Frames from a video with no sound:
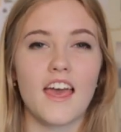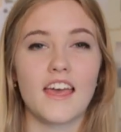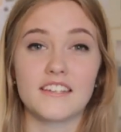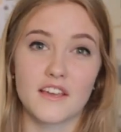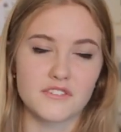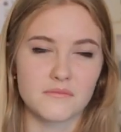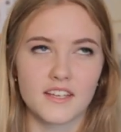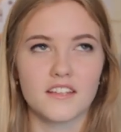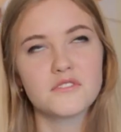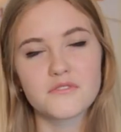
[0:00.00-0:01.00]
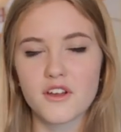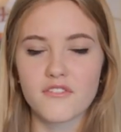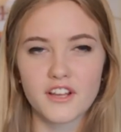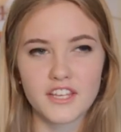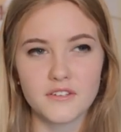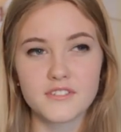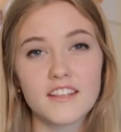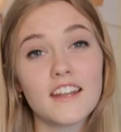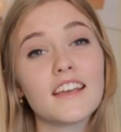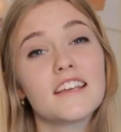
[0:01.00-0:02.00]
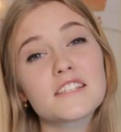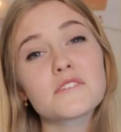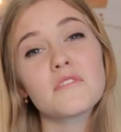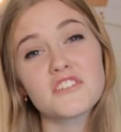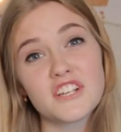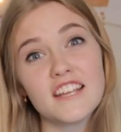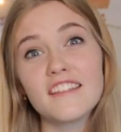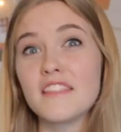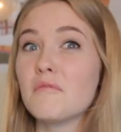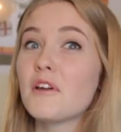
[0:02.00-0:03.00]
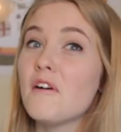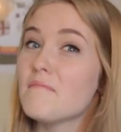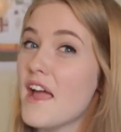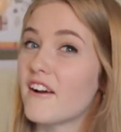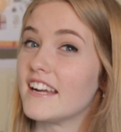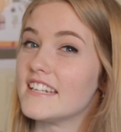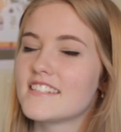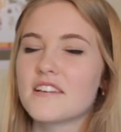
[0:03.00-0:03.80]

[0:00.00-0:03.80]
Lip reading: and gave it to me, and it was very, very cute, and then I kissed him on the cheek and then we got married.